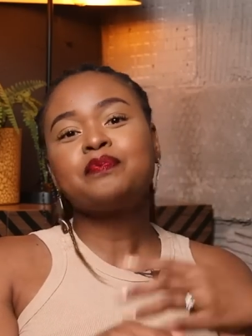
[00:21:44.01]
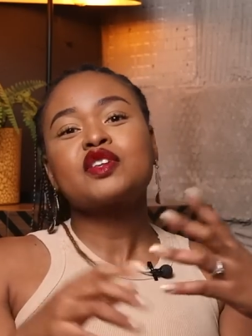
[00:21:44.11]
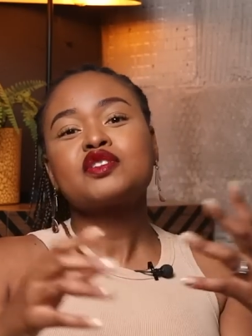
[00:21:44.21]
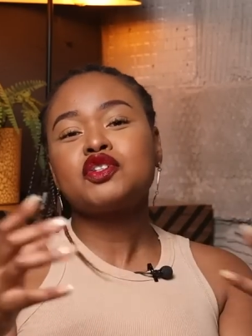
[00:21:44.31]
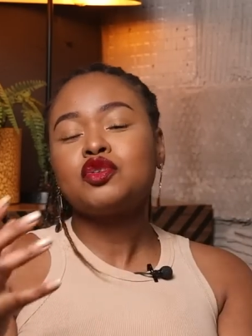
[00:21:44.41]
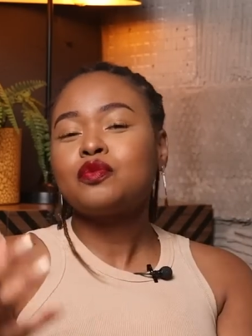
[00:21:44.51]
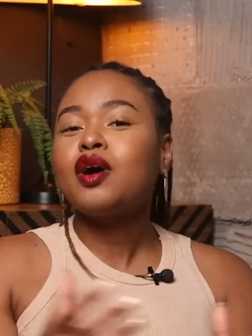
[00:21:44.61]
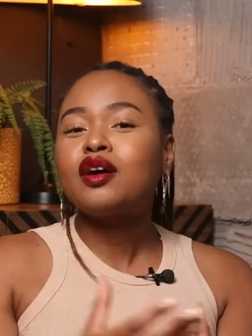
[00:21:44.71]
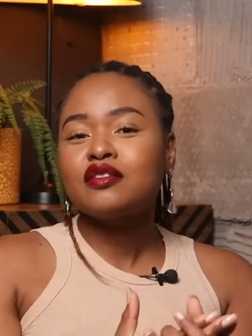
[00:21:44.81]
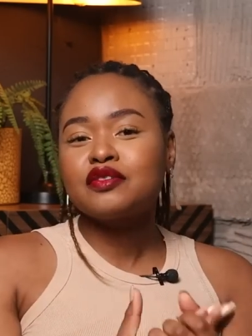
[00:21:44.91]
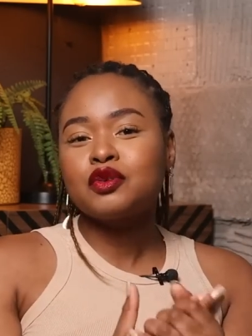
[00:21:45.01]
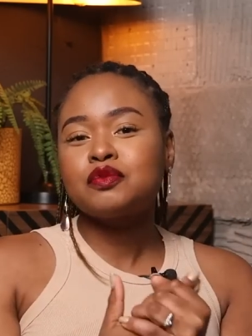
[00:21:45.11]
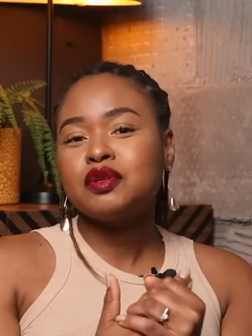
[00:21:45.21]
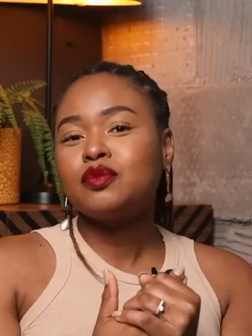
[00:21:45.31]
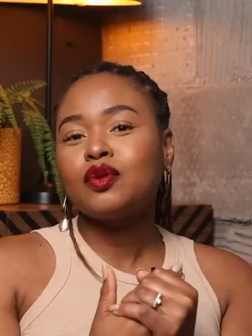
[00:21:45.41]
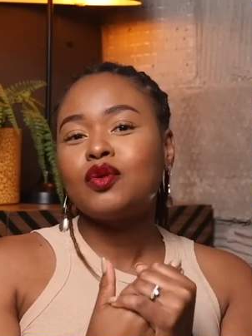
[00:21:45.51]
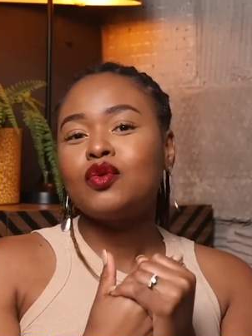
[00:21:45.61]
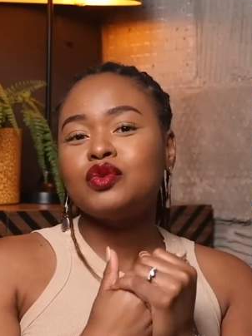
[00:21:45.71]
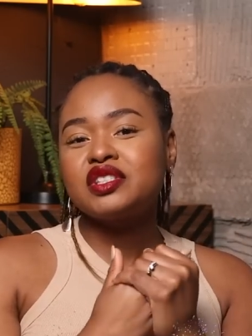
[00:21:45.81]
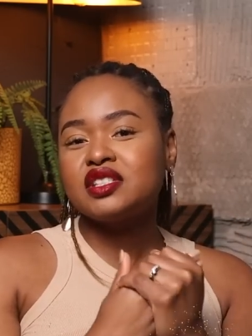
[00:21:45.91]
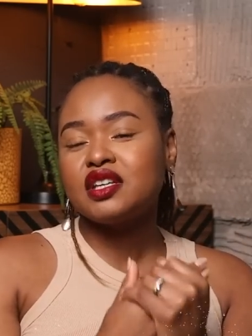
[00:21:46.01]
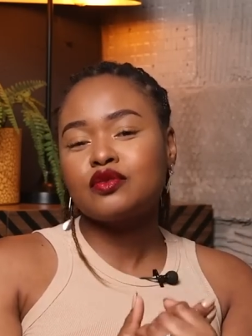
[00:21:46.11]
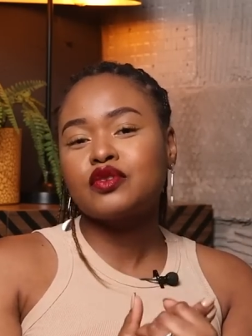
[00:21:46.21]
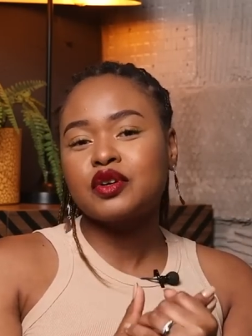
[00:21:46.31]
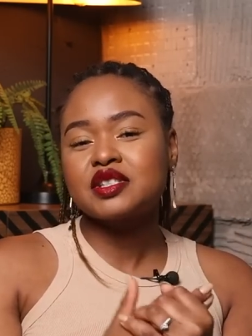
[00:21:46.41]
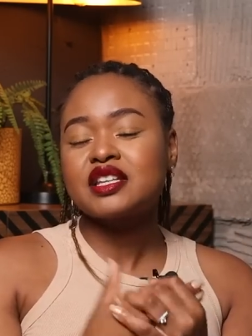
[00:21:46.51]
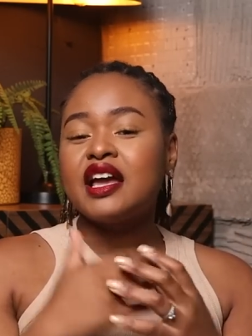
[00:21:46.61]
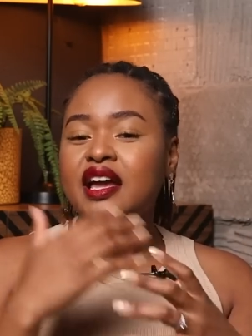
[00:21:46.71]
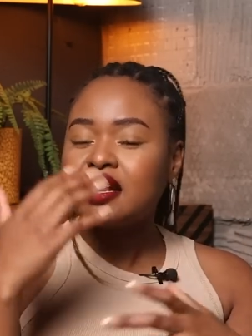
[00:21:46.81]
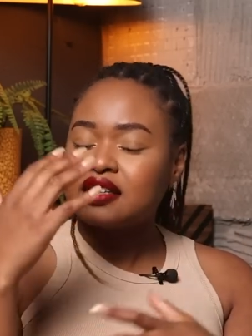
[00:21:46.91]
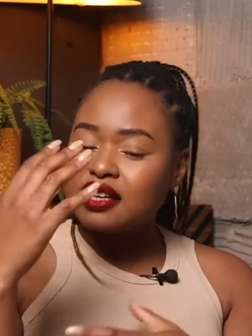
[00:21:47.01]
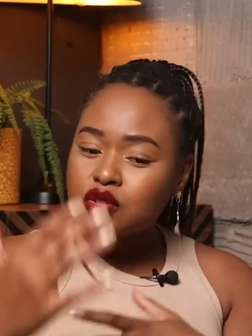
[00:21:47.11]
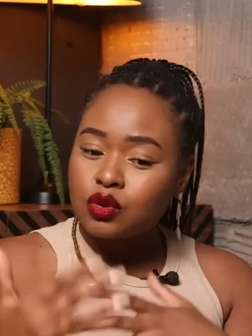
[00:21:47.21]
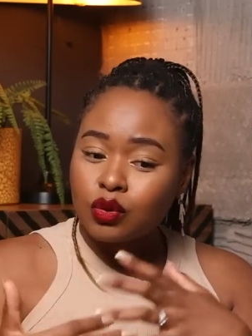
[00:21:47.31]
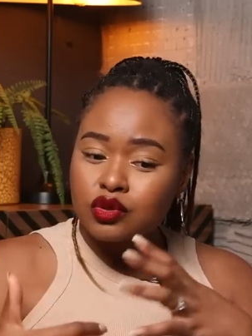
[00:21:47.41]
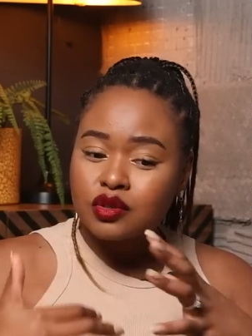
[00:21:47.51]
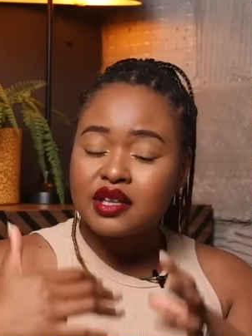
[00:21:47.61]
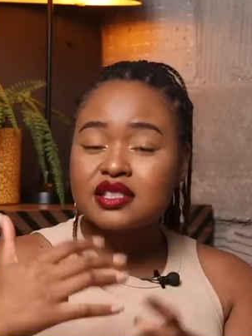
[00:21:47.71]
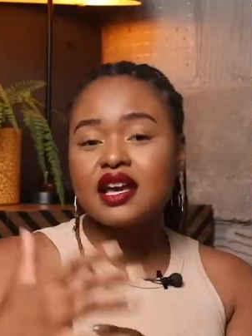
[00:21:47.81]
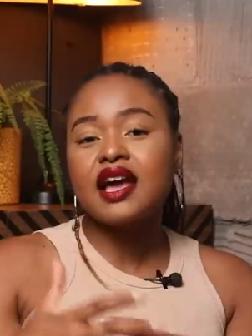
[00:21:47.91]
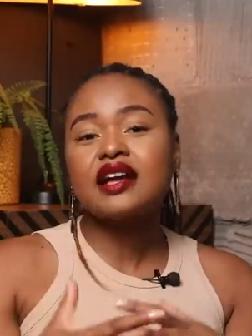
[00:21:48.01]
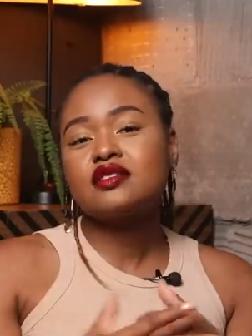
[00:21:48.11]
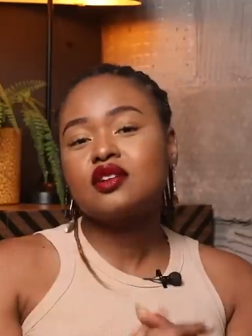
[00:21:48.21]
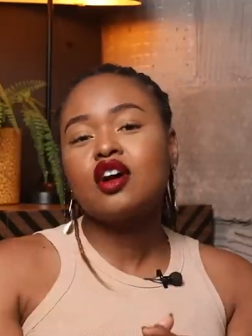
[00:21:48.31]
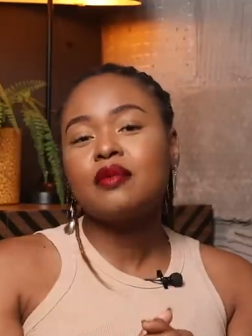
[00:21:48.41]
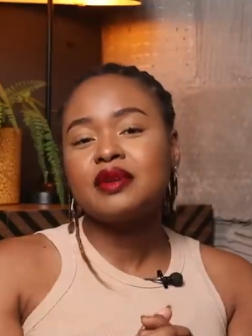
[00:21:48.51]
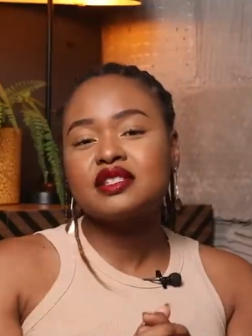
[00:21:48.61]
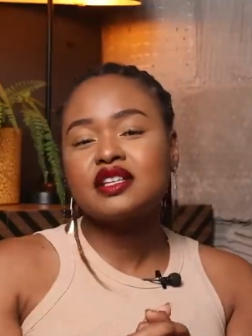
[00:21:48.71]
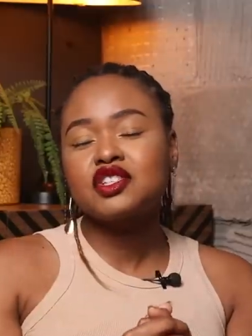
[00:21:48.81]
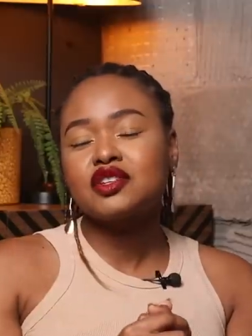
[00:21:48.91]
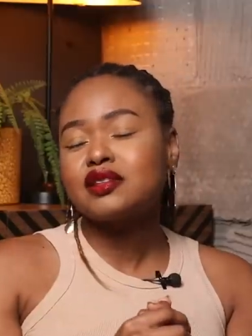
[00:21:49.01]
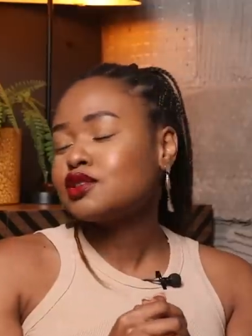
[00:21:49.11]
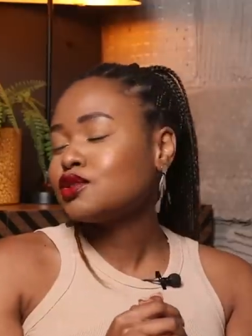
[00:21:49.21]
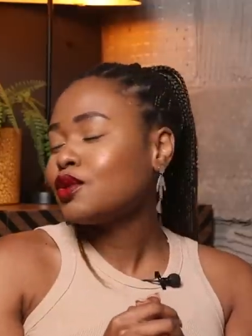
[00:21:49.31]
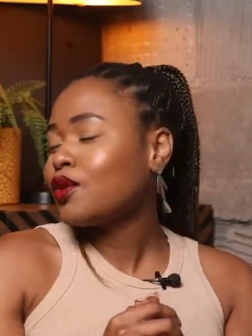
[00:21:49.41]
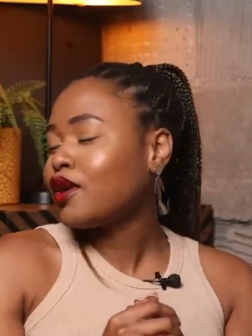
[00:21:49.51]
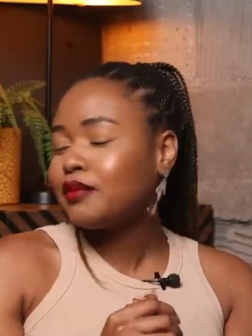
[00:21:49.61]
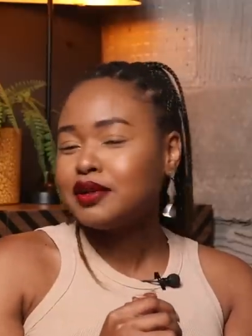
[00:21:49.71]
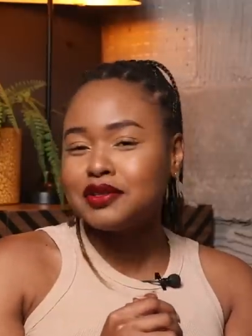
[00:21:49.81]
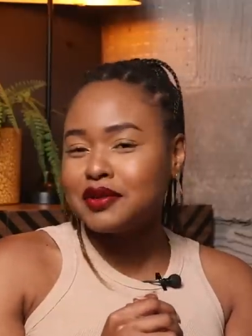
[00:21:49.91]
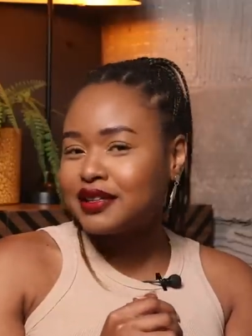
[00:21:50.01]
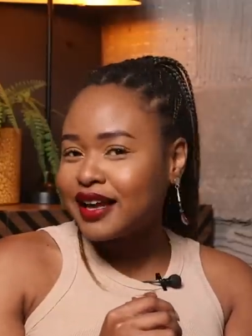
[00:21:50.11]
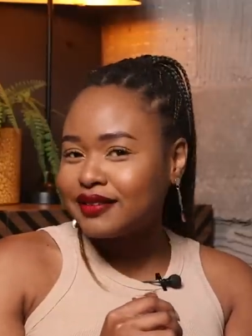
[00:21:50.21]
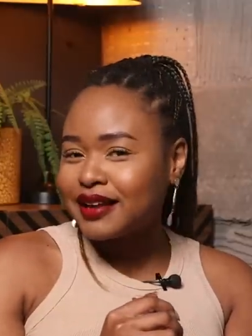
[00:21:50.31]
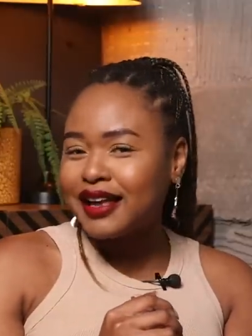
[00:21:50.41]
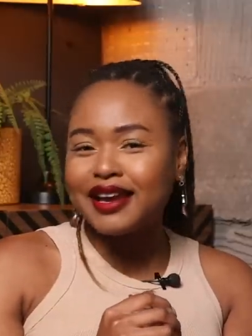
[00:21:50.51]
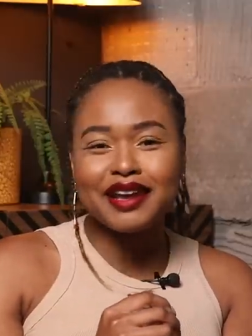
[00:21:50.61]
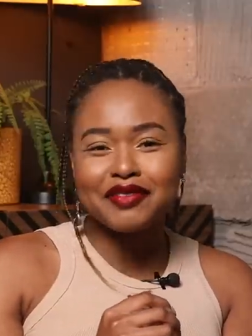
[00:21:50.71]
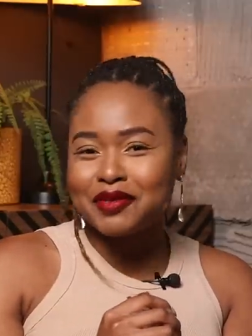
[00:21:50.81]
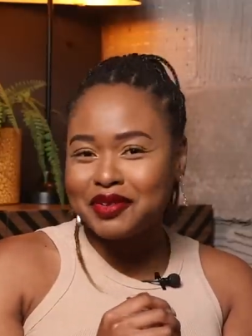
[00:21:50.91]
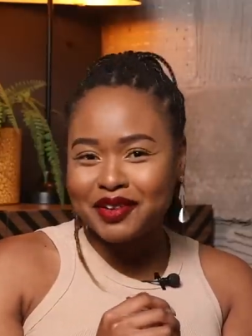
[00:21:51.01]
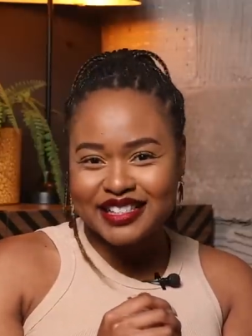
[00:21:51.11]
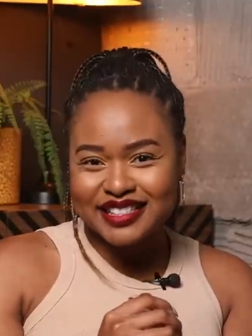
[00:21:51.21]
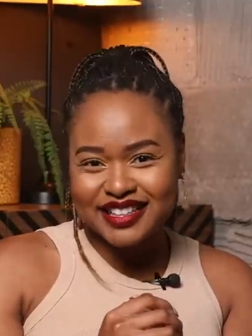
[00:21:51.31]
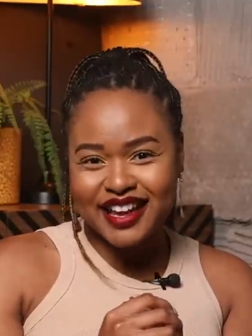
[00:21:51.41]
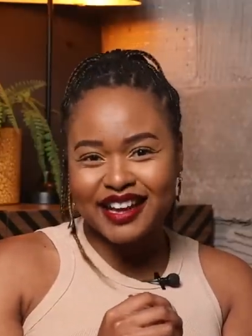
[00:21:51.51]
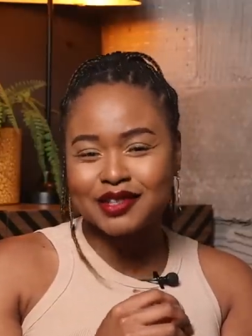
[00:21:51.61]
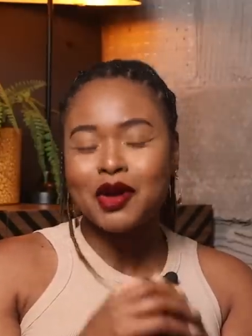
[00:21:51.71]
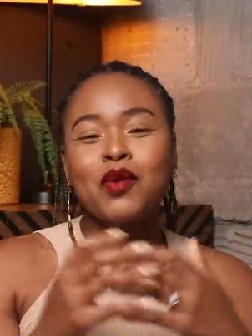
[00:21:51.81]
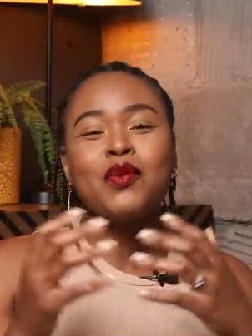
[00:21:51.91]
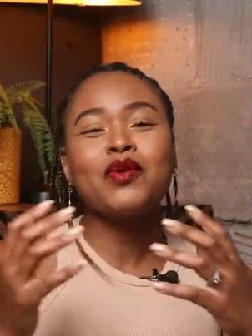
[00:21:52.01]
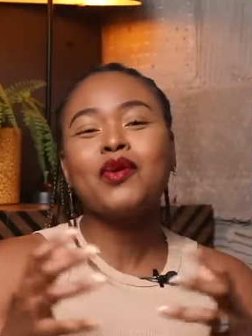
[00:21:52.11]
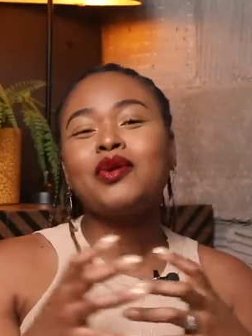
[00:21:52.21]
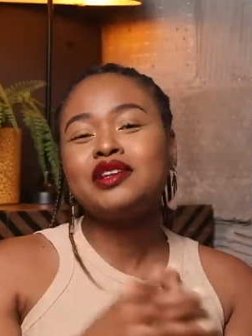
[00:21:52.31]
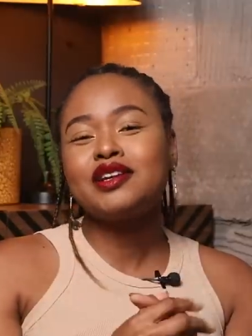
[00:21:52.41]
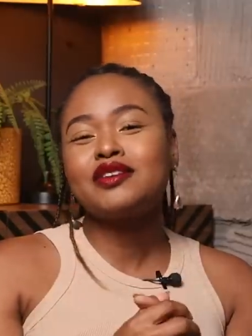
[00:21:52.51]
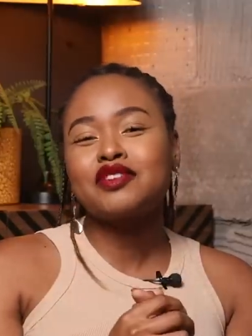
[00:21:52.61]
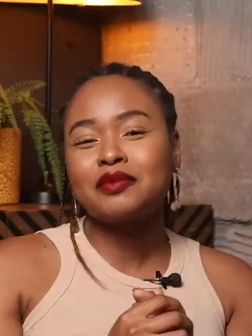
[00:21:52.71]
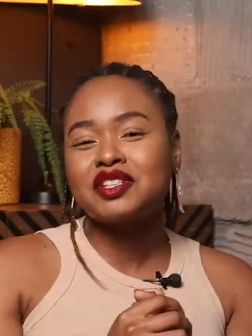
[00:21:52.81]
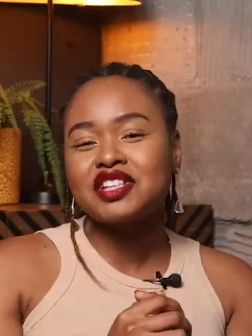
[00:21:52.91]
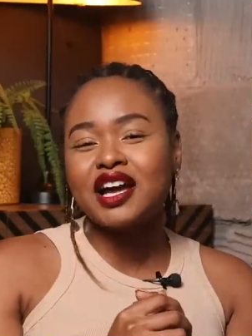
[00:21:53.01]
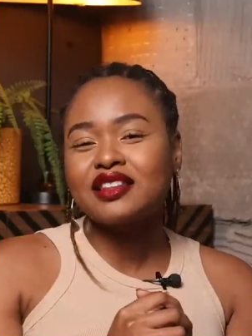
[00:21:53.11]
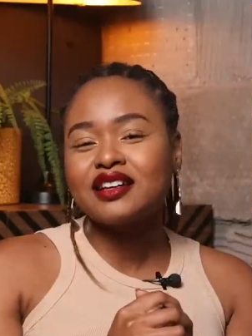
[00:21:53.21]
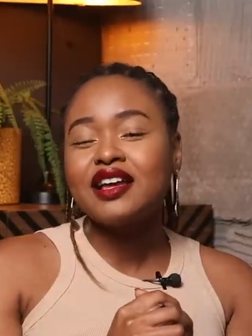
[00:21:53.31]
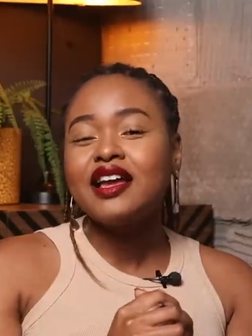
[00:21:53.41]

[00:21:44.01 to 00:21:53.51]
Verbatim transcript: So that you're part of those people who see it first and get to also interact in the comment section. There's no harm in doing that. I love it when you guys interact. We all learn from each other